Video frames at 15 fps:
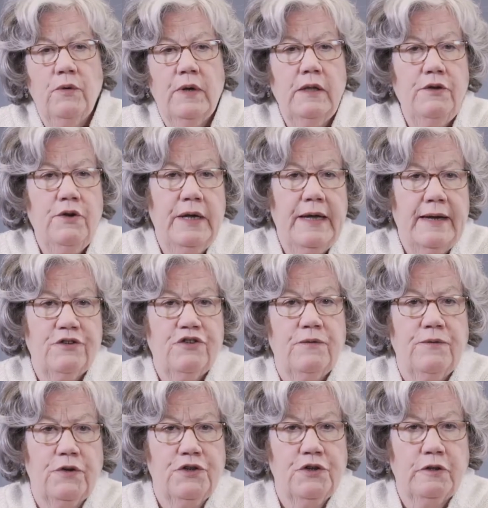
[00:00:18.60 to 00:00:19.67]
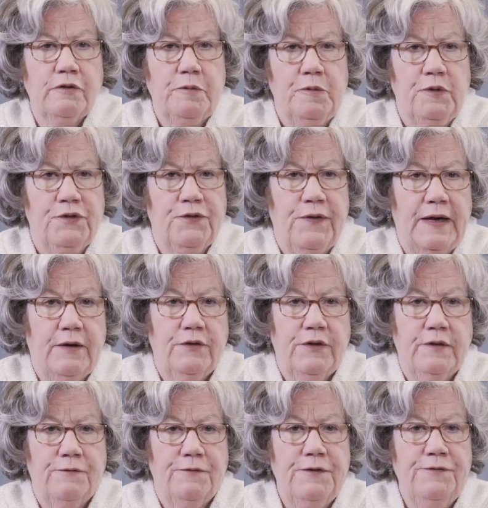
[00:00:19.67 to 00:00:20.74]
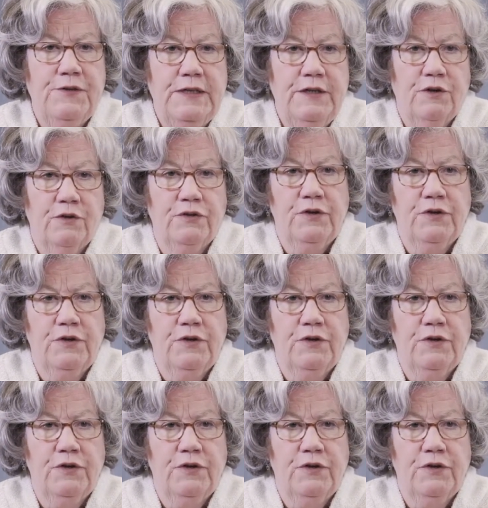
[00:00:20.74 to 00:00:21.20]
Illinois Action for Children was founded 50 years